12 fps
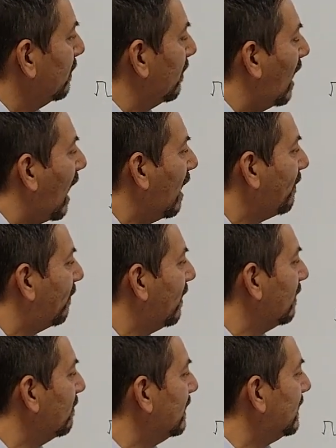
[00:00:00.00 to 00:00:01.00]
or high
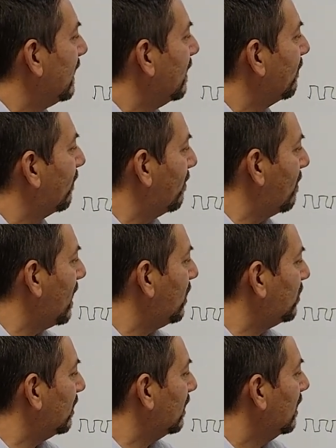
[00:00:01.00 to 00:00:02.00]
frequency
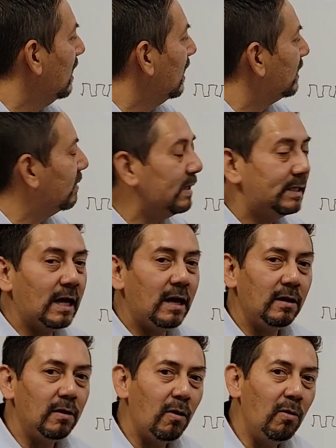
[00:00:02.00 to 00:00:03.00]
information. So it's a
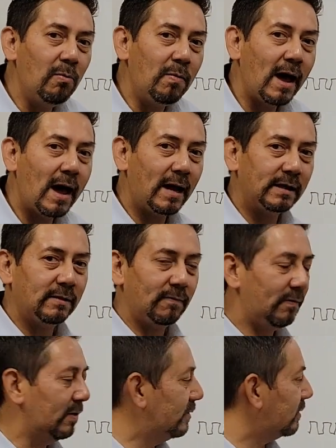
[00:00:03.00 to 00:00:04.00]
low pass
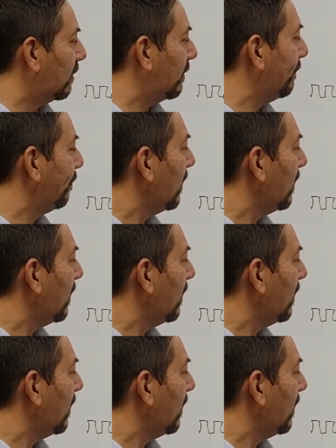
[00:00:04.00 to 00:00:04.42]
filter.